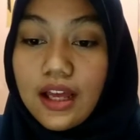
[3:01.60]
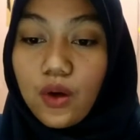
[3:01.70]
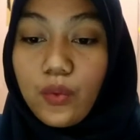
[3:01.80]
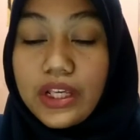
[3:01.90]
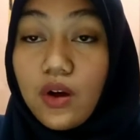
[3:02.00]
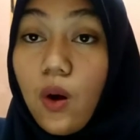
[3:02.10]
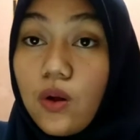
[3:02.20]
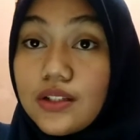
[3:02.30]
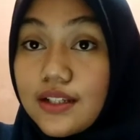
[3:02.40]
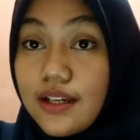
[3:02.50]
we
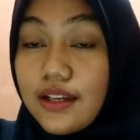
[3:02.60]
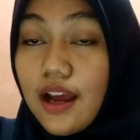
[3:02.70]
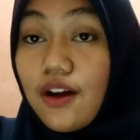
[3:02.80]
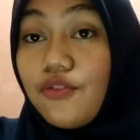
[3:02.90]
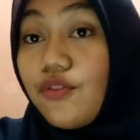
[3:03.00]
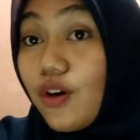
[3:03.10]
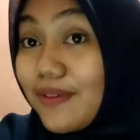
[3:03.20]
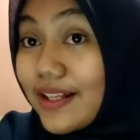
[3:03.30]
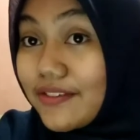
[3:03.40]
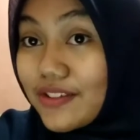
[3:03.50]
called it
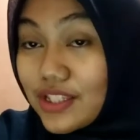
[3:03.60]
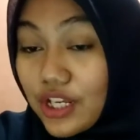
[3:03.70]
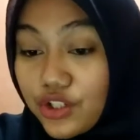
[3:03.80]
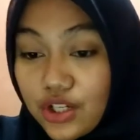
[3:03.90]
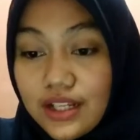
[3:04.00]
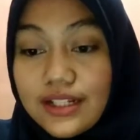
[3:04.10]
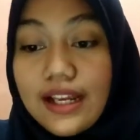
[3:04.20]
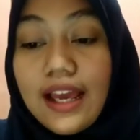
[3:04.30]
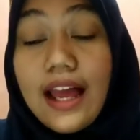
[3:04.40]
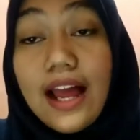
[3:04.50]
formal invitation
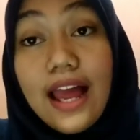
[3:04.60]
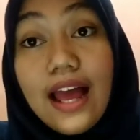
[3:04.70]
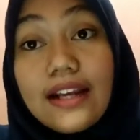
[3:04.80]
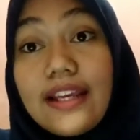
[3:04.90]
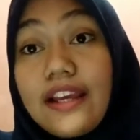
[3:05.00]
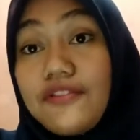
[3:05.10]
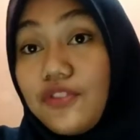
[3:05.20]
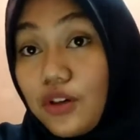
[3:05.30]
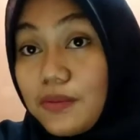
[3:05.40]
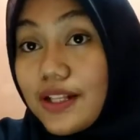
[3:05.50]
and
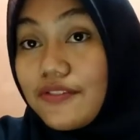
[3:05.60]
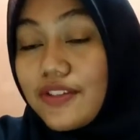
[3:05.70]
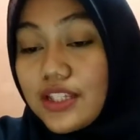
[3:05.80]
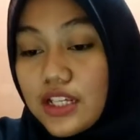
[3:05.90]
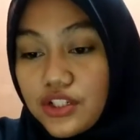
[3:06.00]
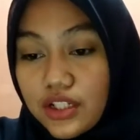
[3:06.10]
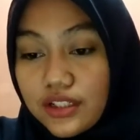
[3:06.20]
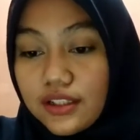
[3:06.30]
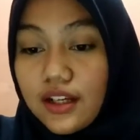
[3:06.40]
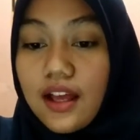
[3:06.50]
informal
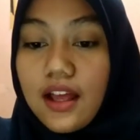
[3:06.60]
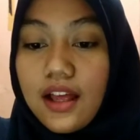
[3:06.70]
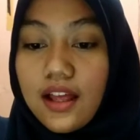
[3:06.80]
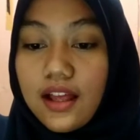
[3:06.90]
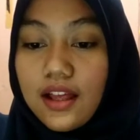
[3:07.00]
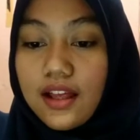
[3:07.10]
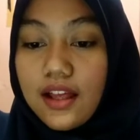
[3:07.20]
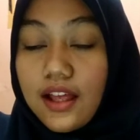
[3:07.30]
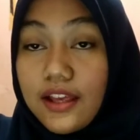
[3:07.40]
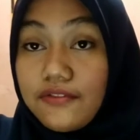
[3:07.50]
invitation.
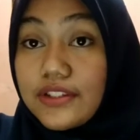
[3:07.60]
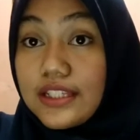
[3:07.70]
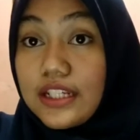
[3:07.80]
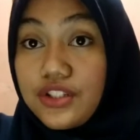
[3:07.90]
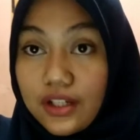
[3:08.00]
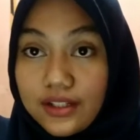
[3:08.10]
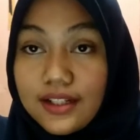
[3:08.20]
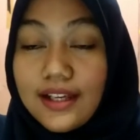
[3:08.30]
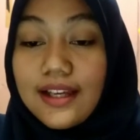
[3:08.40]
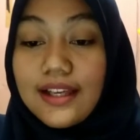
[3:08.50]

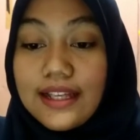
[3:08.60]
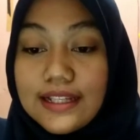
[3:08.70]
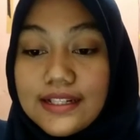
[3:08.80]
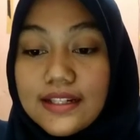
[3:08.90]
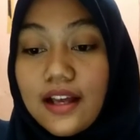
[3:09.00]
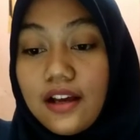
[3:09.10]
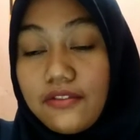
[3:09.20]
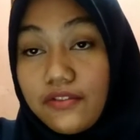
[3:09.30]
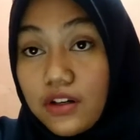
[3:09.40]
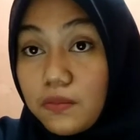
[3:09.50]
Invitation is a
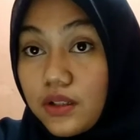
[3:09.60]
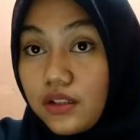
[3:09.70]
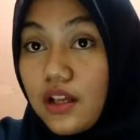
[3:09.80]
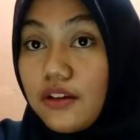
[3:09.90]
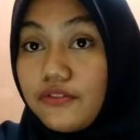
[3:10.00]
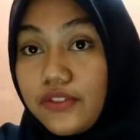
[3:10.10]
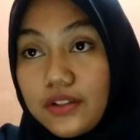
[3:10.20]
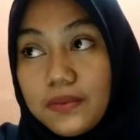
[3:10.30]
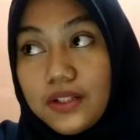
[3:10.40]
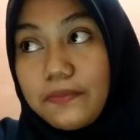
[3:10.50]
verbal
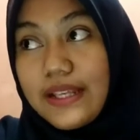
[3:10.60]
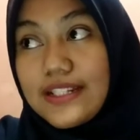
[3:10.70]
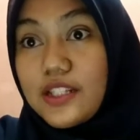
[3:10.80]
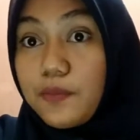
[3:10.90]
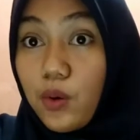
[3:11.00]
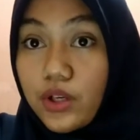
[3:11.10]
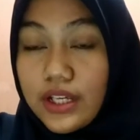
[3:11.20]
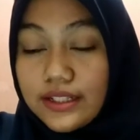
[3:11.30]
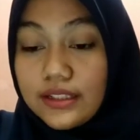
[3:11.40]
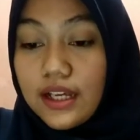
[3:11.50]
means
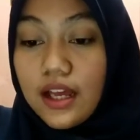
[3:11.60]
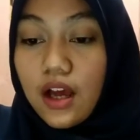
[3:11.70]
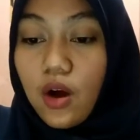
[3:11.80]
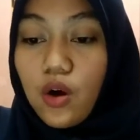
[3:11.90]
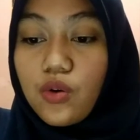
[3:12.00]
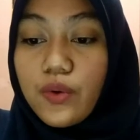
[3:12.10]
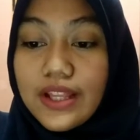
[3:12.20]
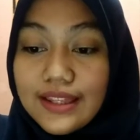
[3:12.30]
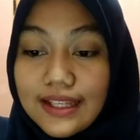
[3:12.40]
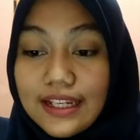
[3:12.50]
spoken, or
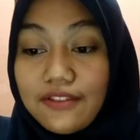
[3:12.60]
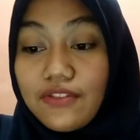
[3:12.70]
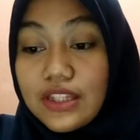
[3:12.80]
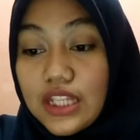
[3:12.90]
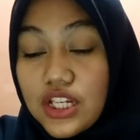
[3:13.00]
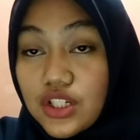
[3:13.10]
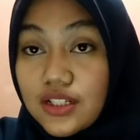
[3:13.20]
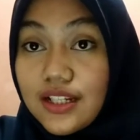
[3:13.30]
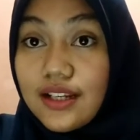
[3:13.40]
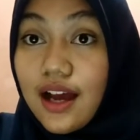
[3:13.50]
written invitation
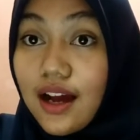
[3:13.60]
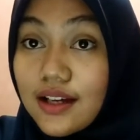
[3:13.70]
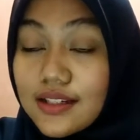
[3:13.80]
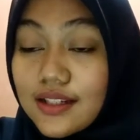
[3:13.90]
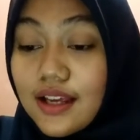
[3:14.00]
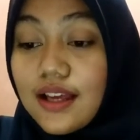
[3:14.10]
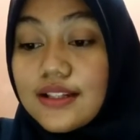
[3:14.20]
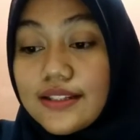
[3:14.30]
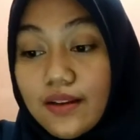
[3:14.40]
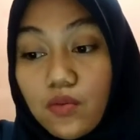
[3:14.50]
that asks
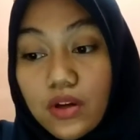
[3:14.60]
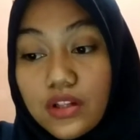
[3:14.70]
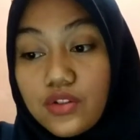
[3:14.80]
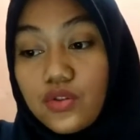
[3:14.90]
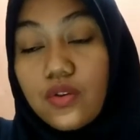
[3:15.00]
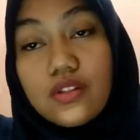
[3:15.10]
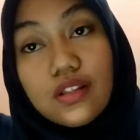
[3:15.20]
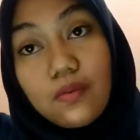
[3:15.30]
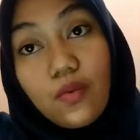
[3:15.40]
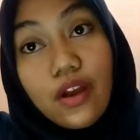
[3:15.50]
someone to go
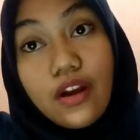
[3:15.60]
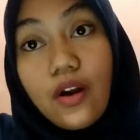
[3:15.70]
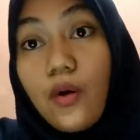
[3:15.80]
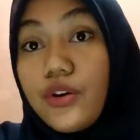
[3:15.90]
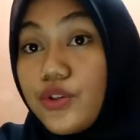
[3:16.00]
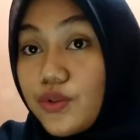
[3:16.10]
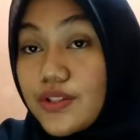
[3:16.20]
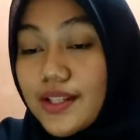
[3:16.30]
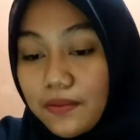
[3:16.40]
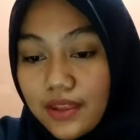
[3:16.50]
somewhere or do
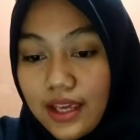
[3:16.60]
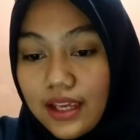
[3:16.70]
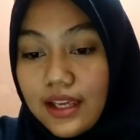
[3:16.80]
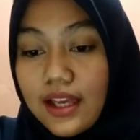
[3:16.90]
something.